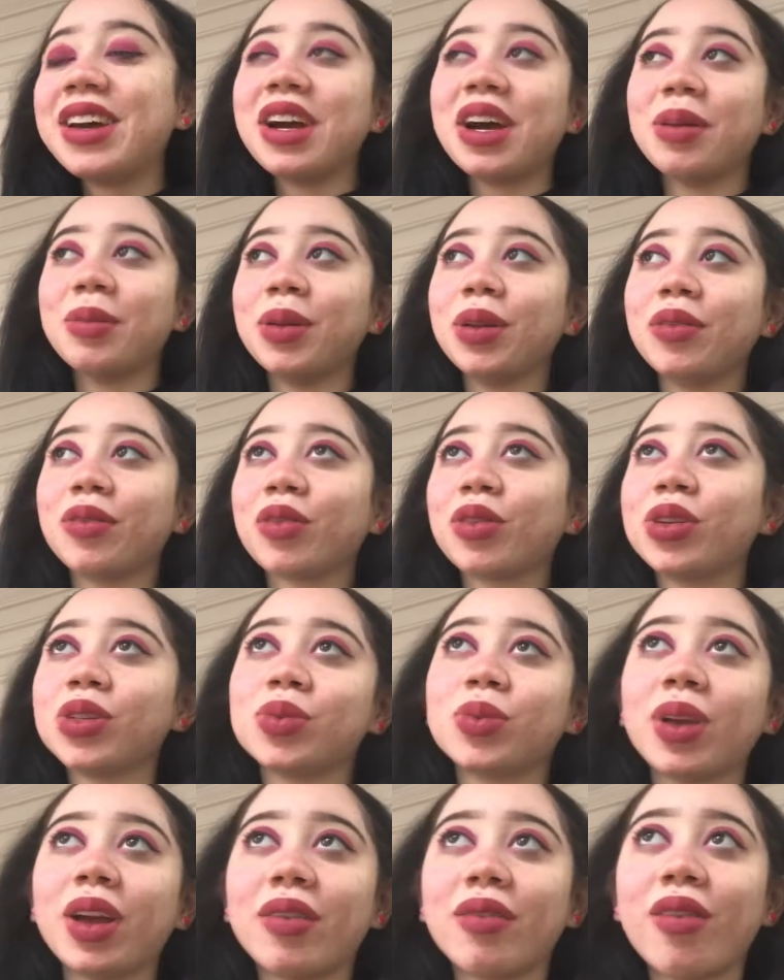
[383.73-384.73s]
I mean, of course
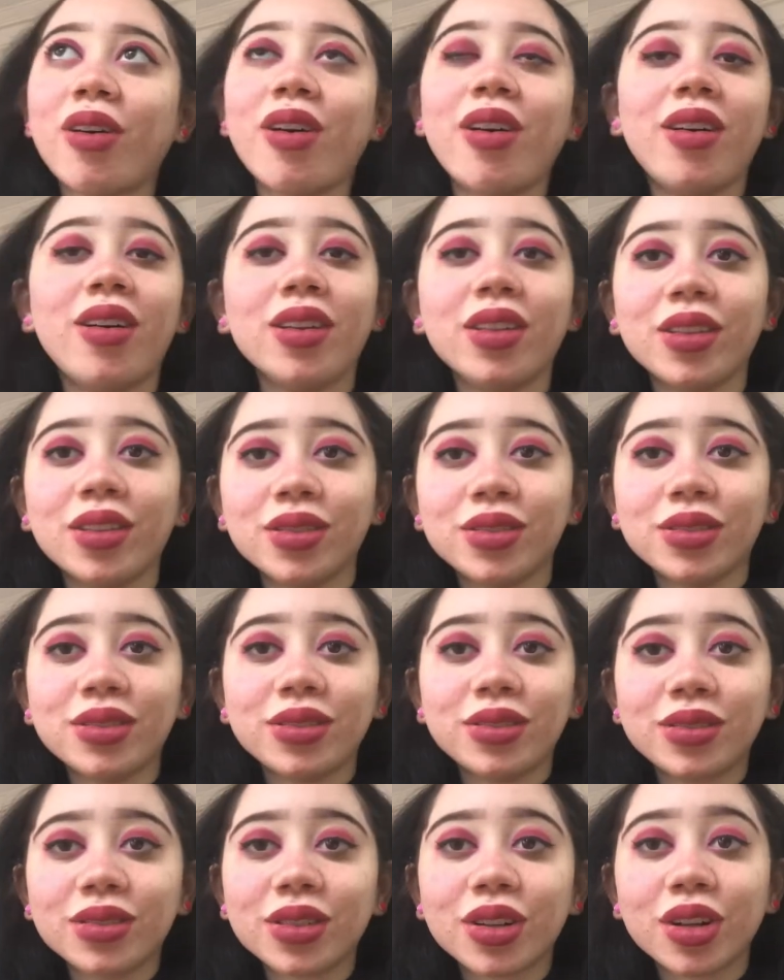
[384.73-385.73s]
we have all the
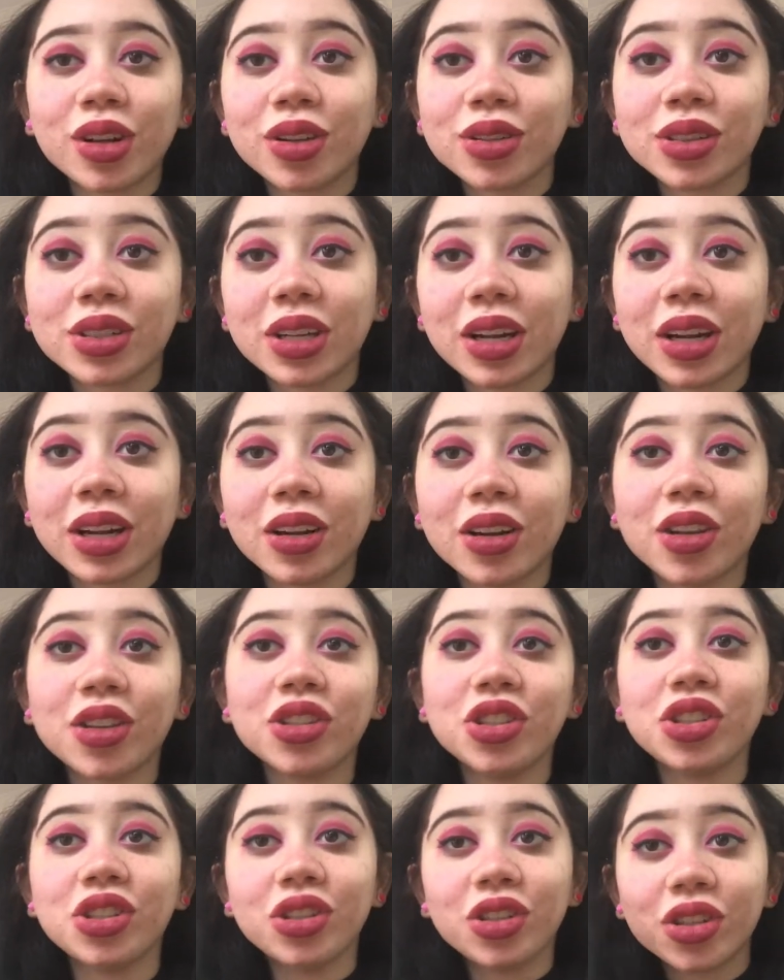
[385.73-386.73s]
clothes that her
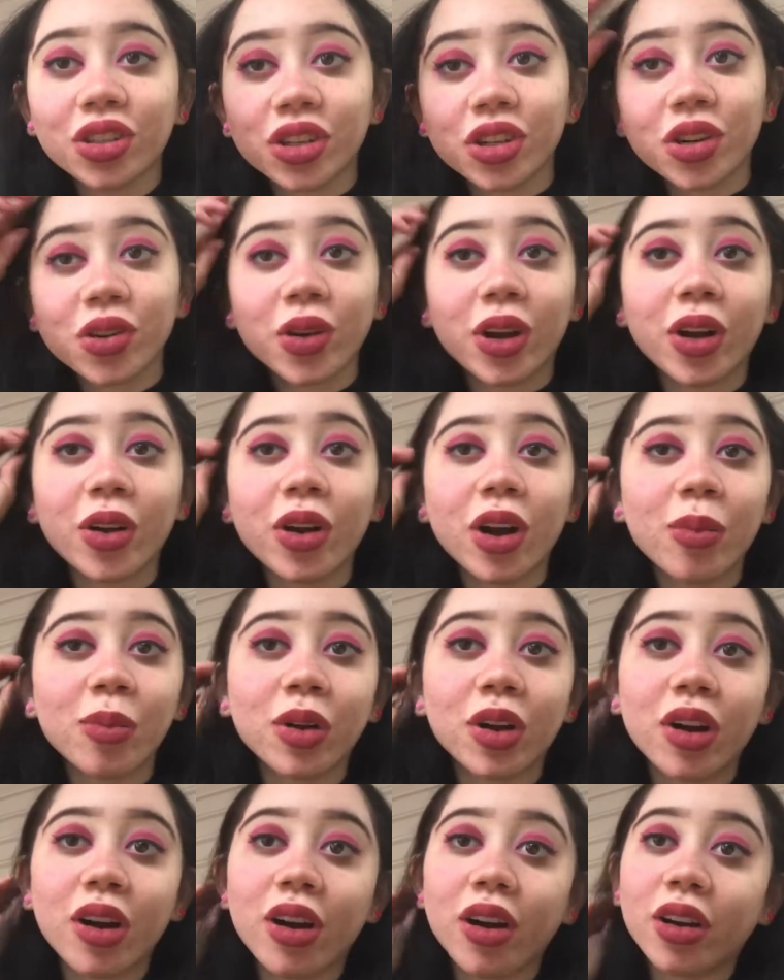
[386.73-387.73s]
great
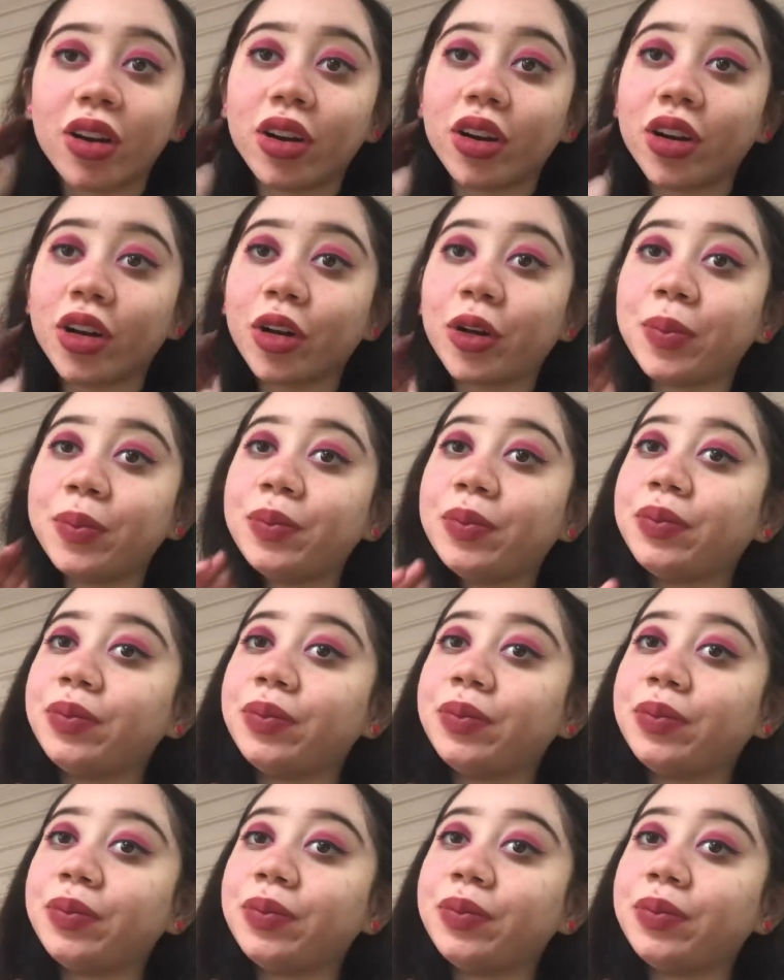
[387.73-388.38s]
grandma got her.